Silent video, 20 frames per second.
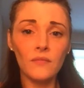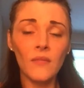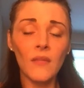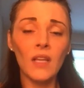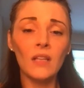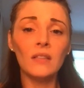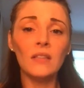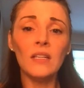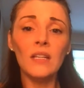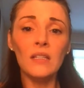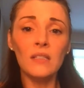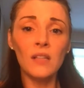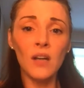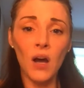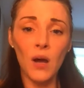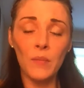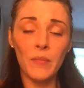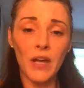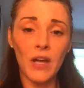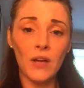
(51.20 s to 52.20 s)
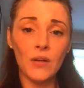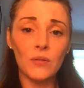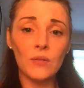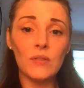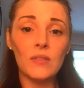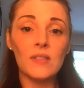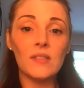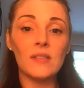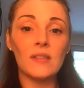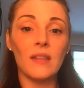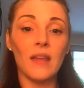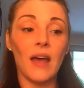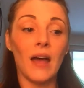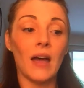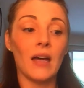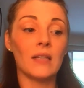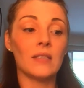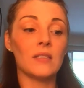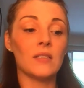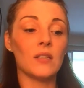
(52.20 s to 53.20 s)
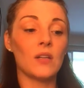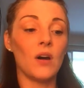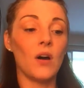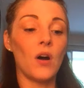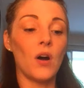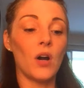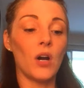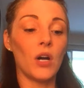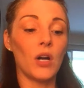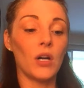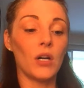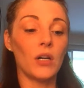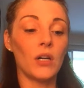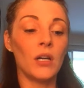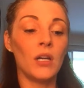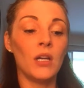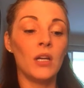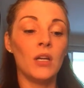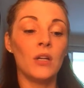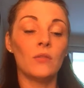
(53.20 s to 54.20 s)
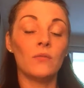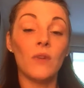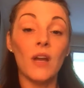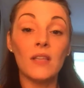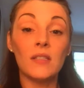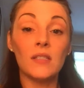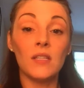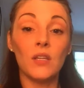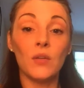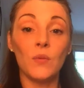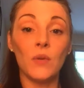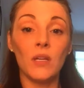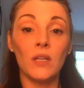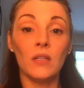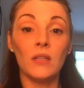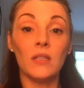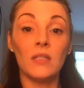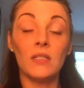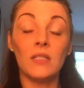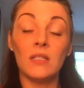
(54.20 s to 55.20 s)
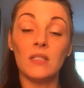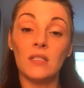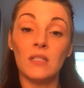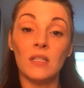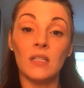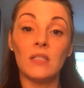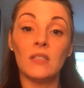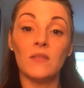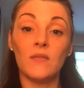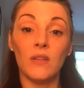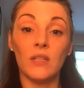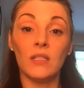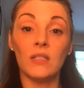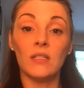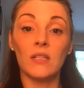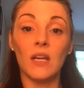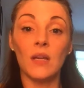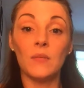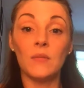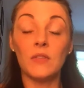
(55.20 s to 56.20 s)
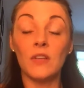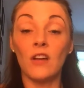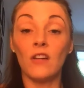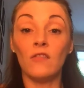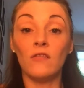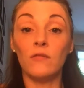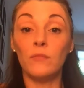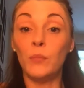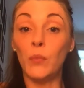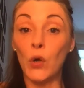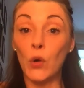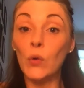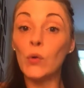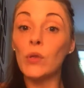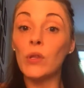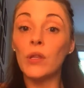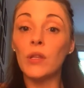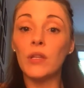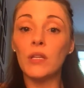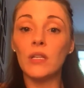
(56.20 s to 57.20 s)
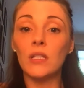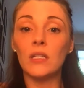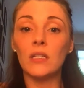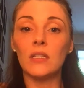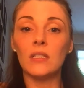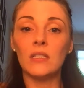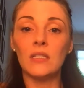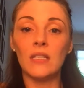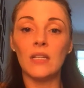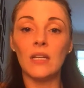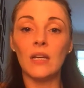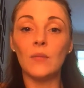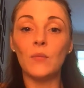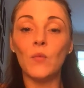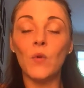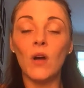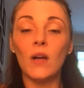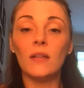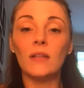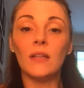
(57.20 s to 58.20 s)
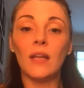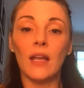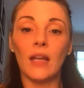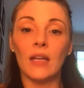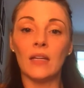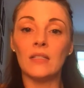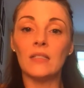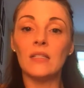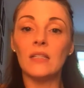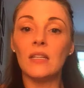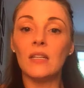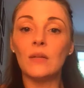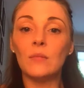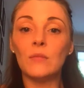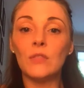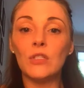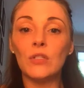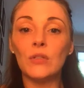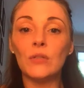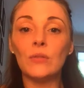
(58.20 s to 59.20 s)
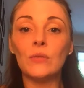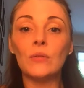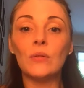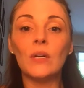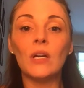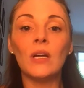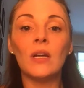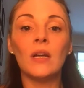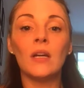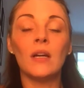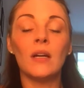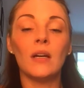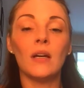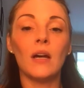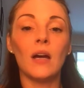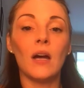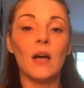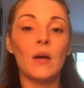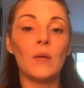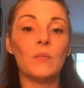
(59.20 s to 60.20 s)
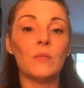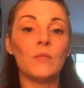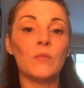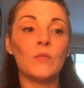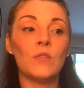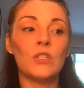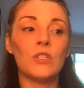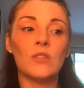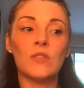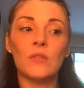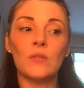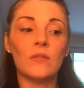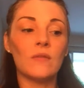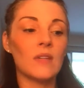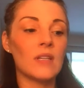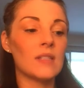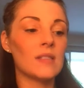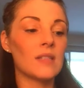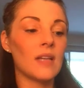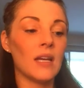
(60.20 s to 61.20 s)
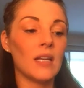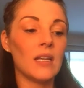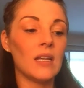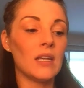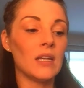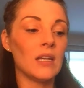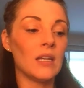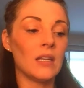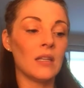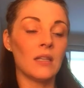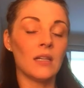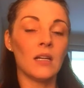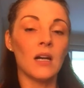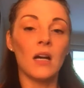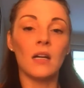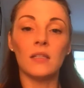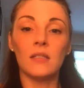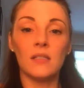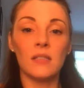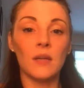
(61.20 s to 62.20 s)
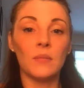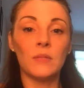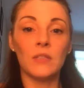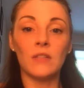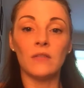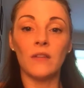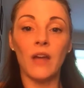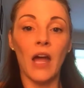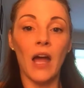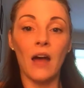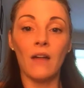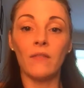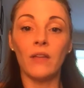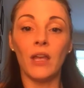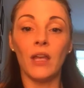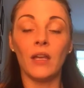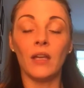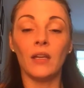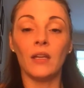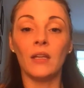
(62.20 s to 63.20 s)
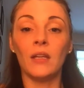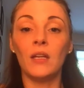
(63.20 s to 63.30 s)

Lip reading: lead compounds that are rescuing the disease phenotypes of both DM1 and DM2, which is sort of exciting in the concept of having